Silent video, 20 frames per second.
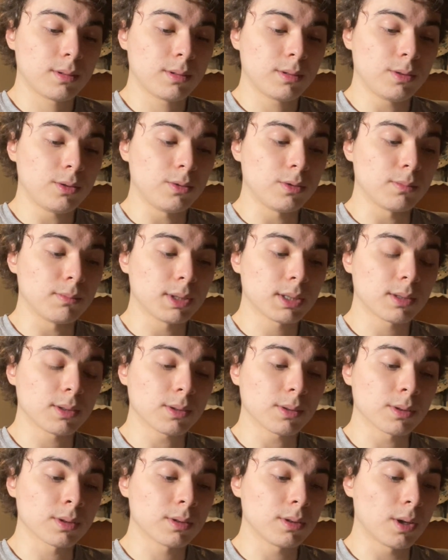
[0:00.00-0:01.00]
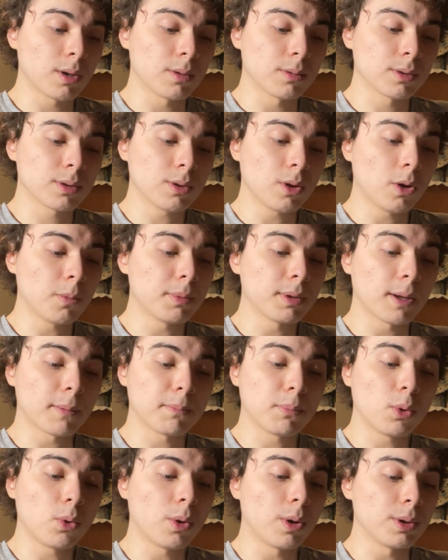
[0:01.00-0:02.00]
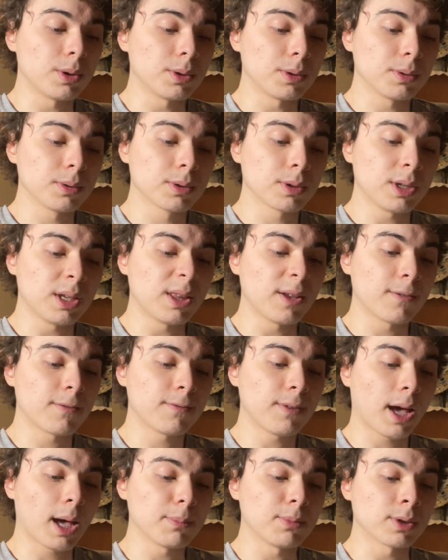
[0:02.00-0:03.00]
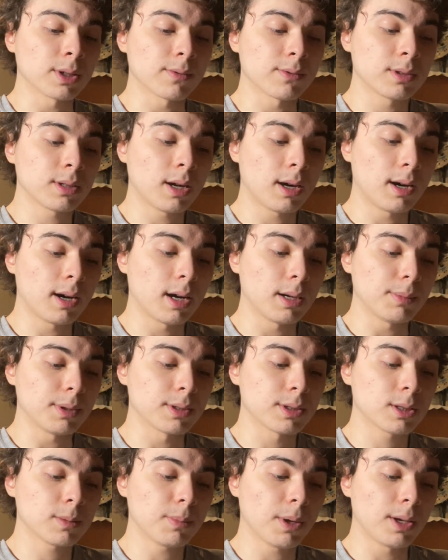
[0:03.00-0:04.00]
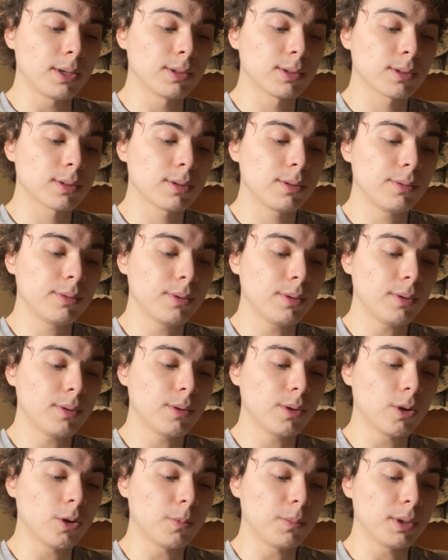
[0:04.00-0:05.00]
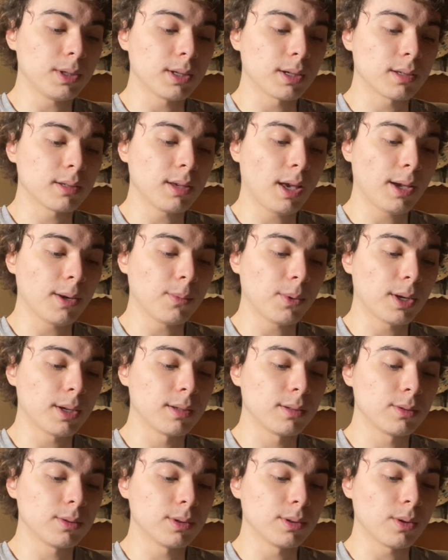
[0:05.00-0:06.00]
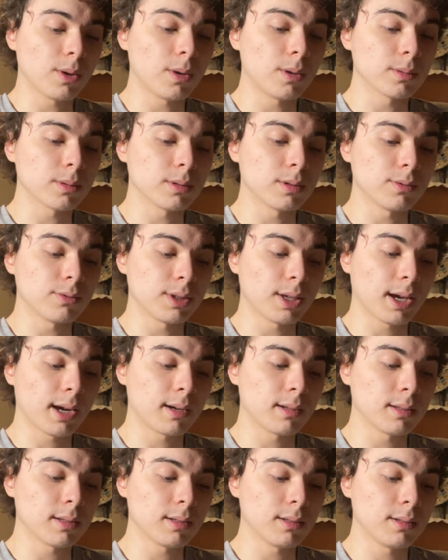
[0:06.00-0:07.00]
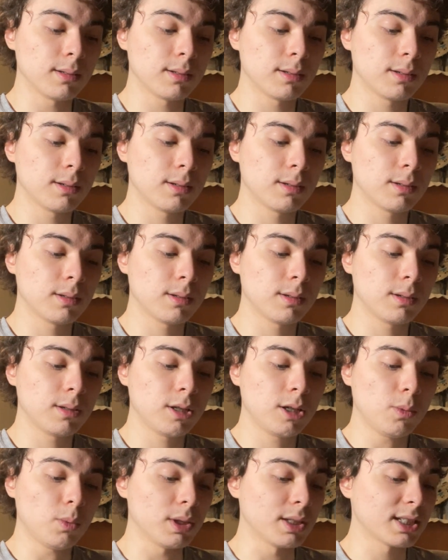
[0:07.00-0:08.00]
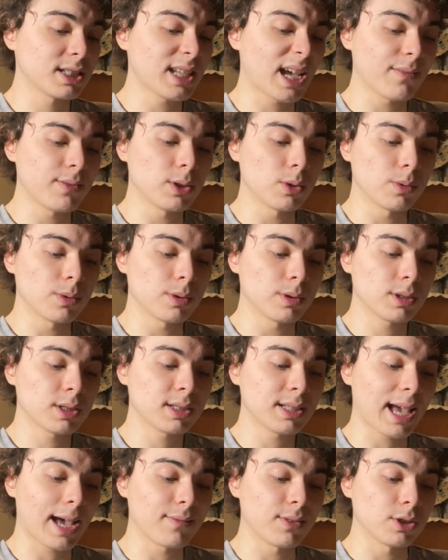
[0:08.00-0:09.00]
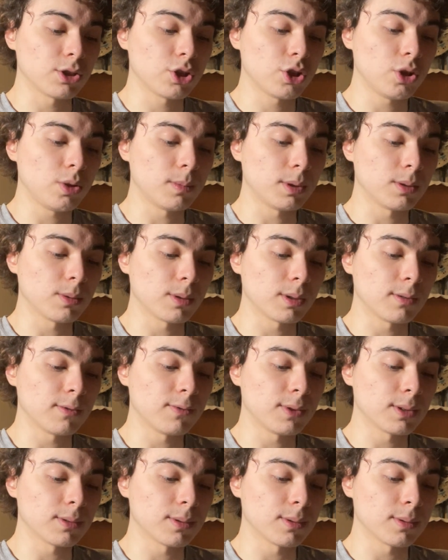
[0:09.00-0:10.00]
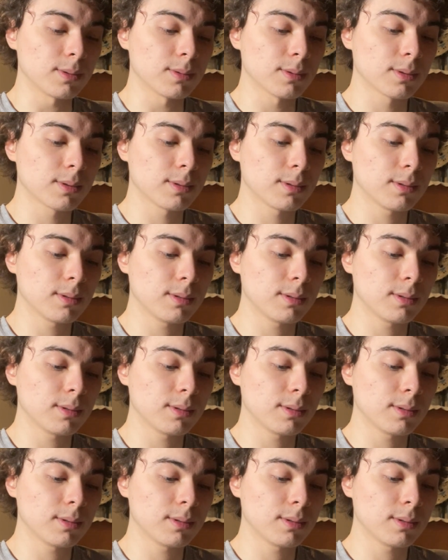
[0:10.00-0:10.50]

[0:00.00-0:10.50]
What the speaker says: use mystical stones to open up portals in the fabric of time and space, opening a gateway to an alternate reality. When savage humanoid visitors